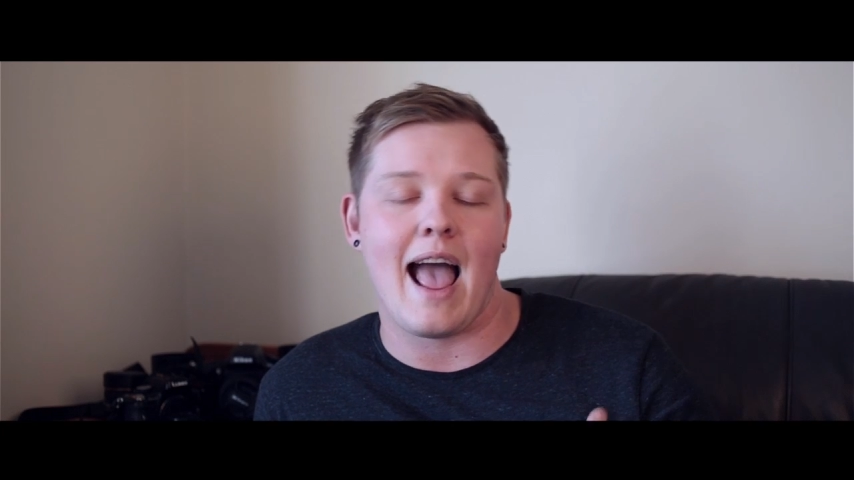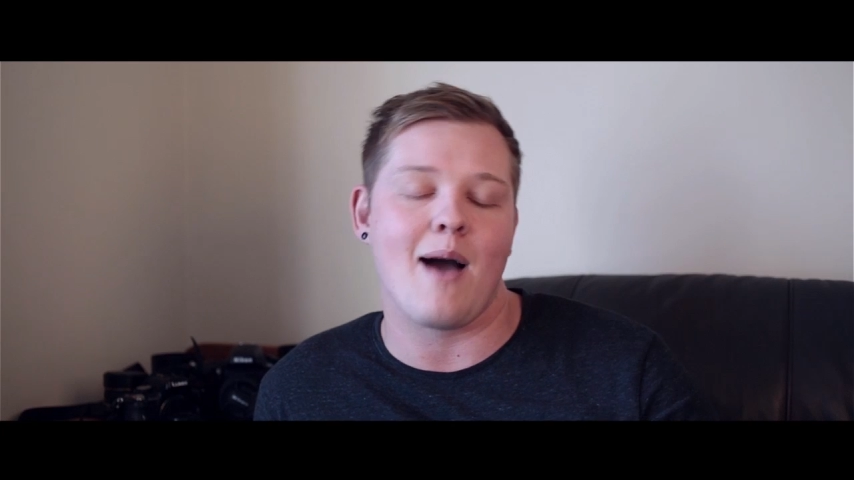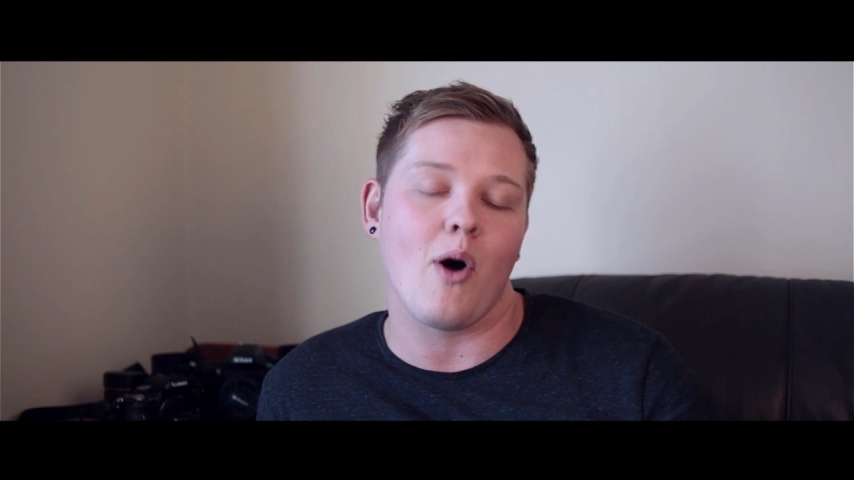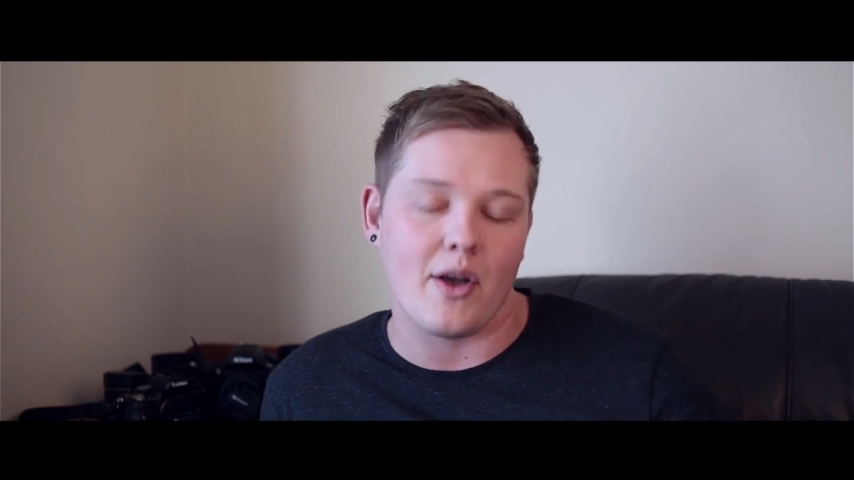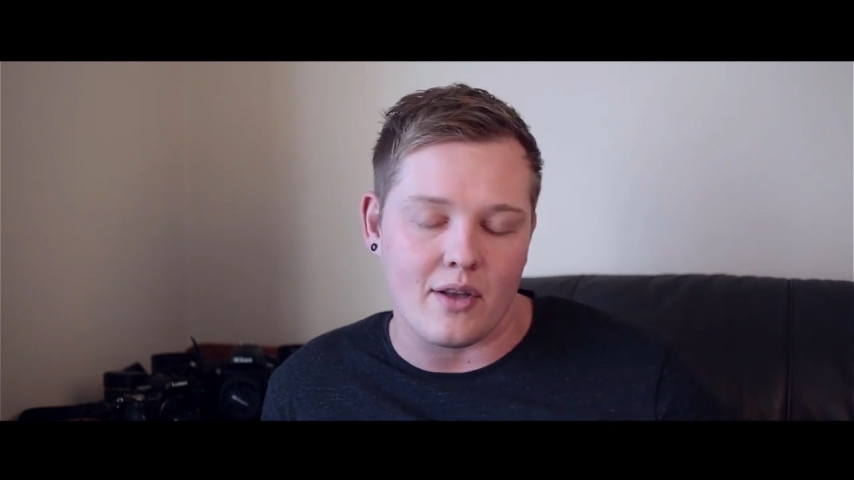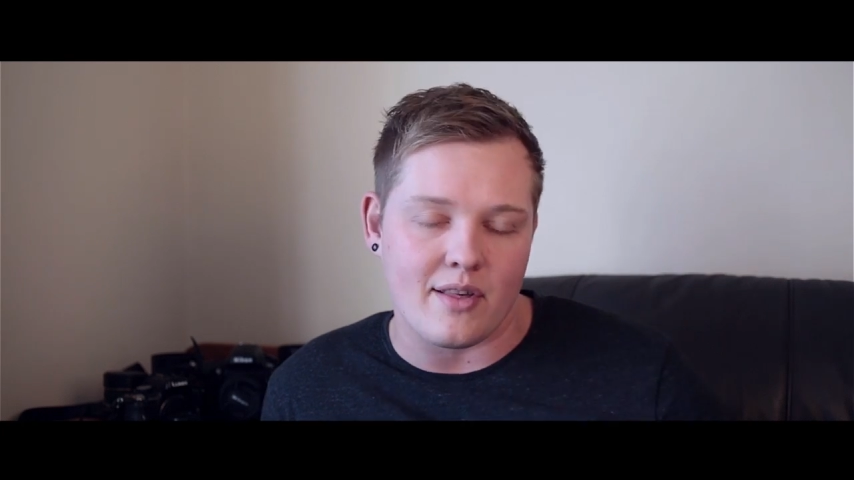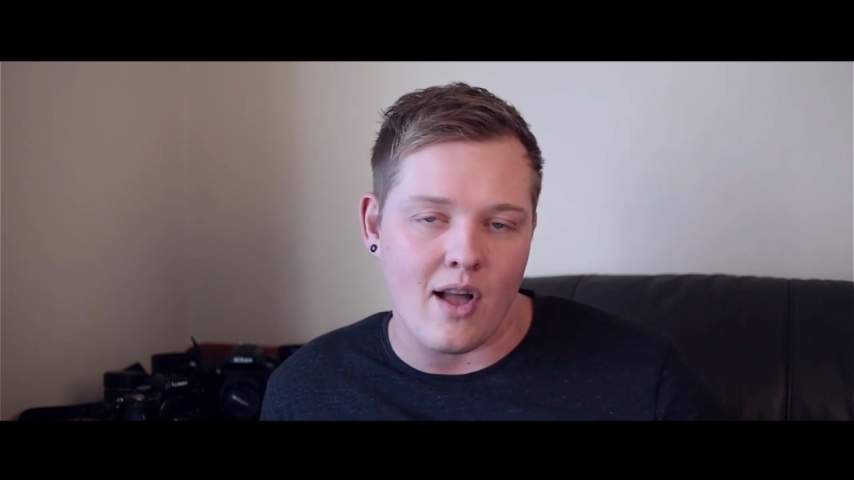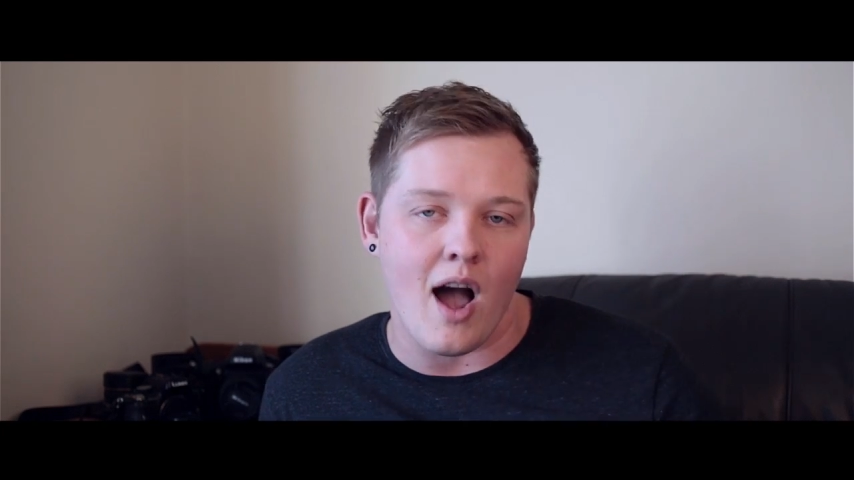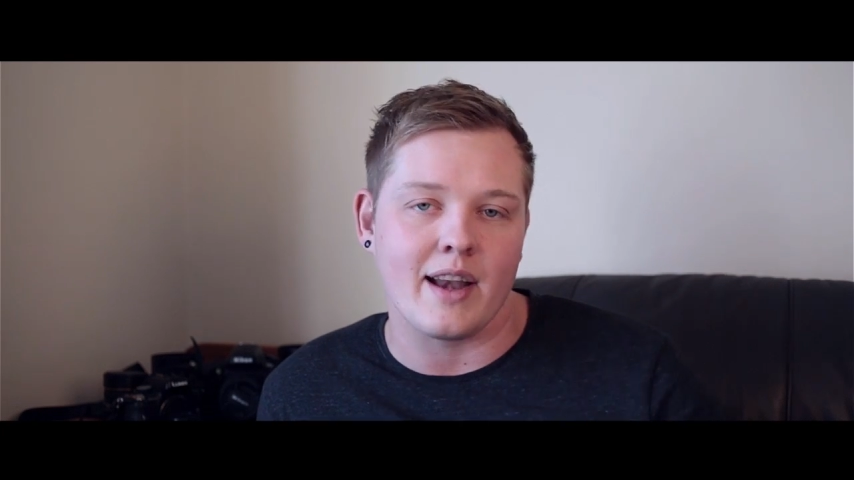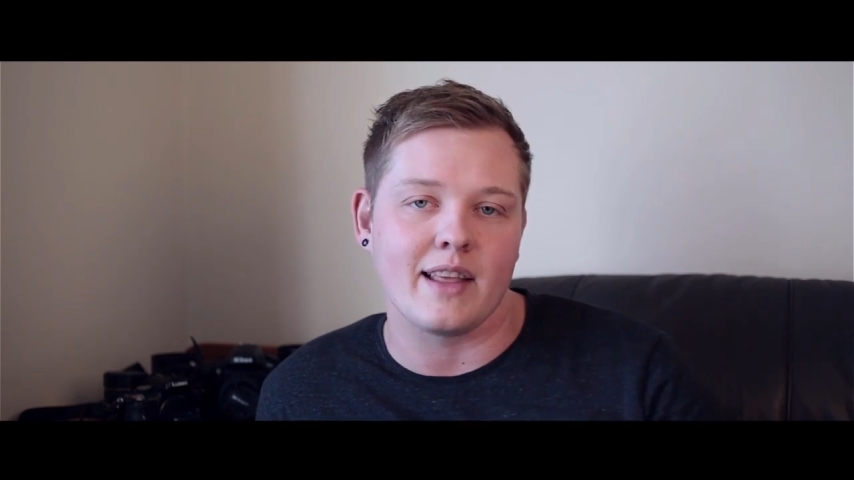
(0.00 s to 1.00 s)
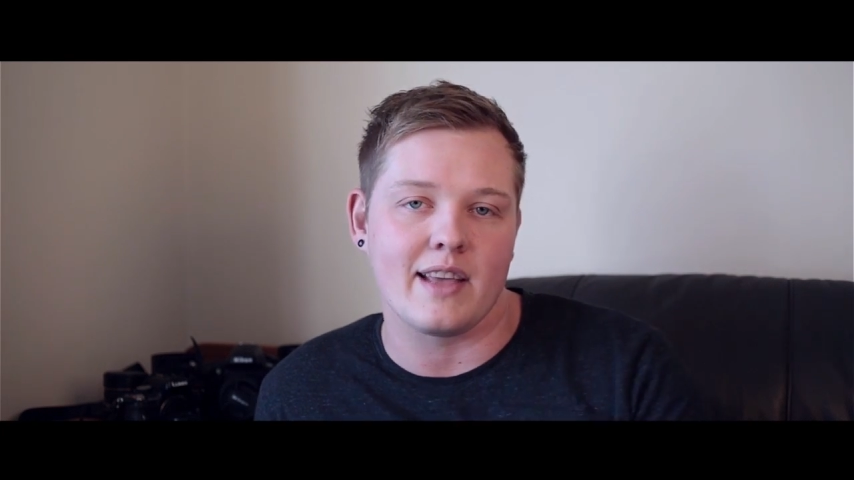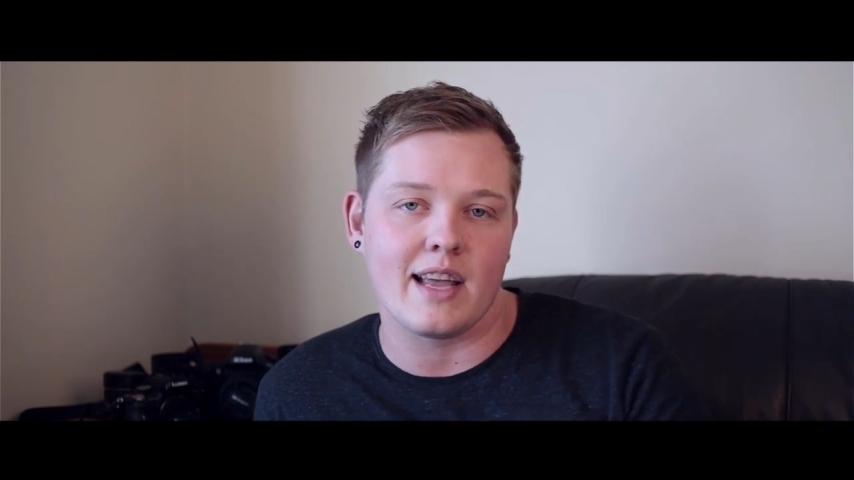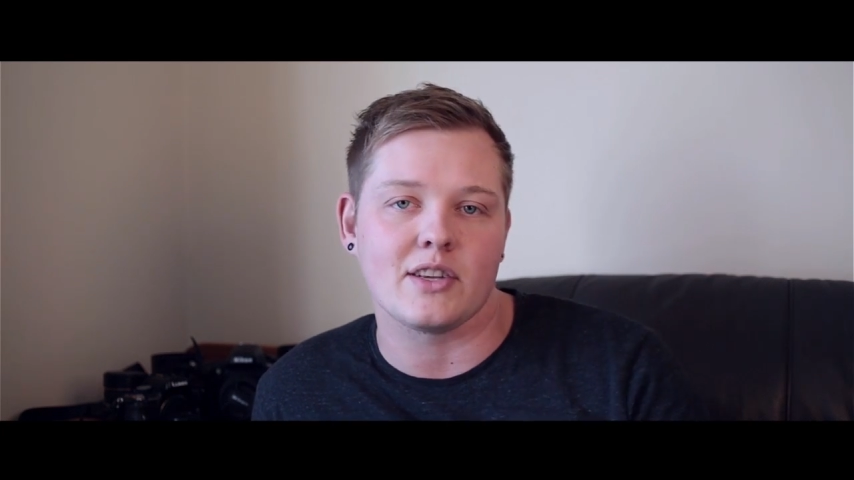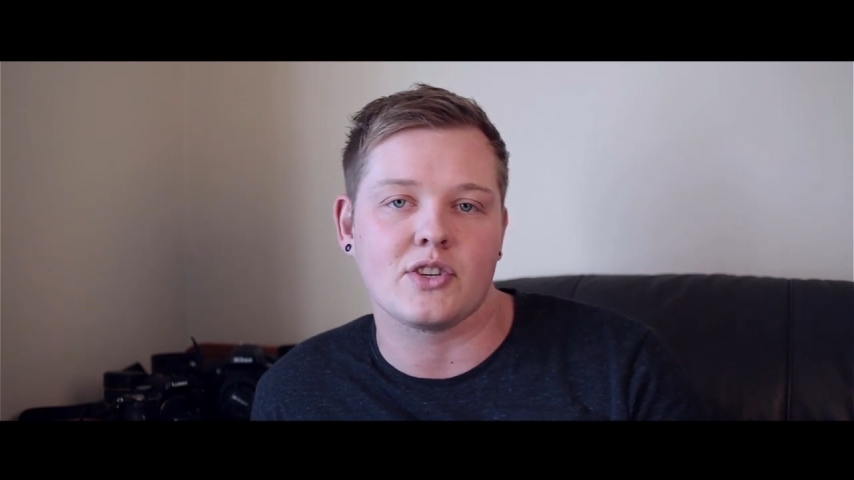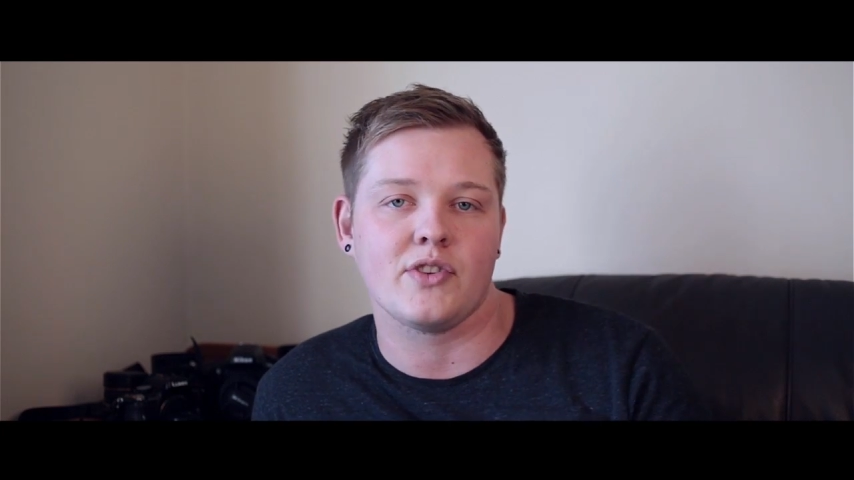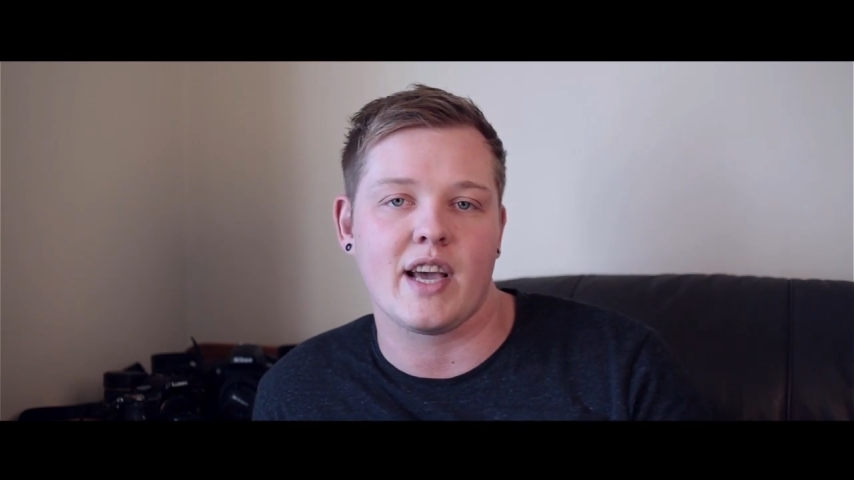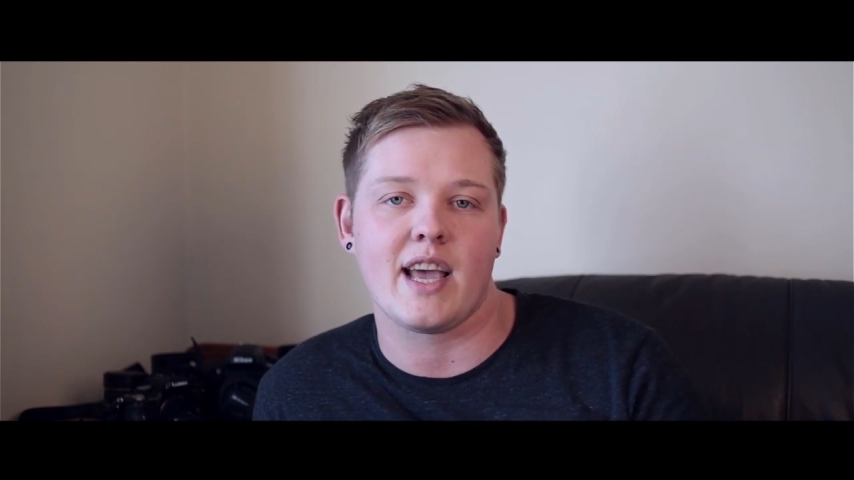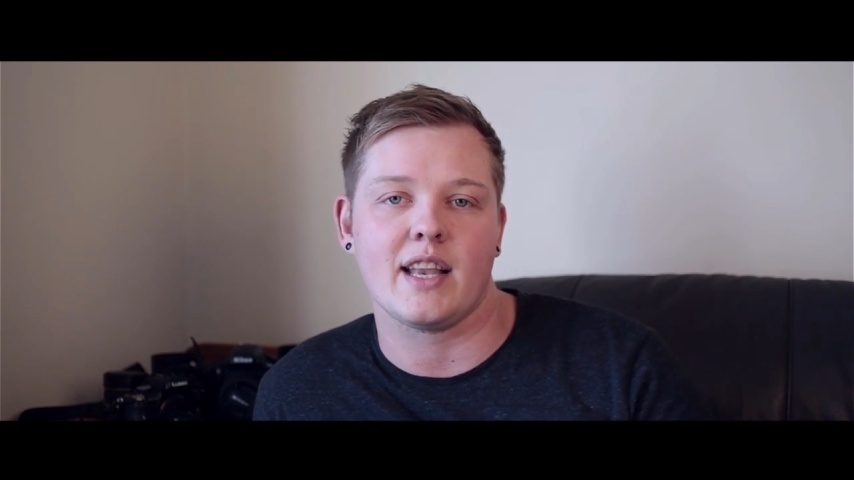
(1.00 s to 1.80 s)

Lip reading: how I got started in the industry,